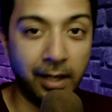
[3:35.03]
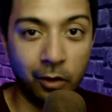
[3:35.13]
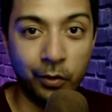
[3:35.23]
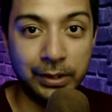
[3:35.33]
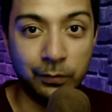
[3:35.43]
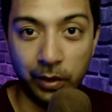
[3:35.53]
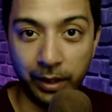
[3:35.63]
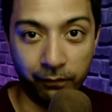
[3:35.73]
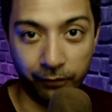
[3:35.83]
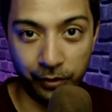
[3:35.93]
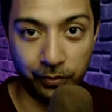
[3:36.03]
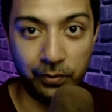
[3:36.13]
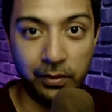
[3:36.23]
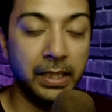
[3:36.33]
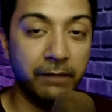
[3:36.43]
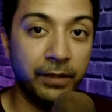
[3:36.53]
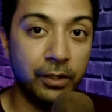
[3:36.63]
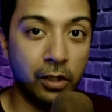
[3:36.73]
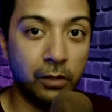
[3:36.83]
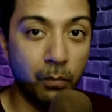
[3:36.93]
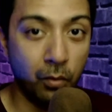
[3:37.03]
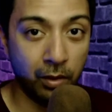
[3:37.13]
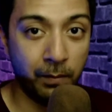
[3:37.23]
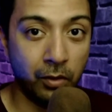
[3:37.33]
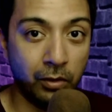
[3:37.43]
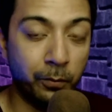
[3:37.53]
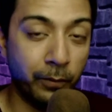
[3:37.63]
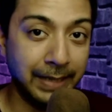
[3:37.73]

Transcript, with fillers: how it's working for you. And if we talk more about the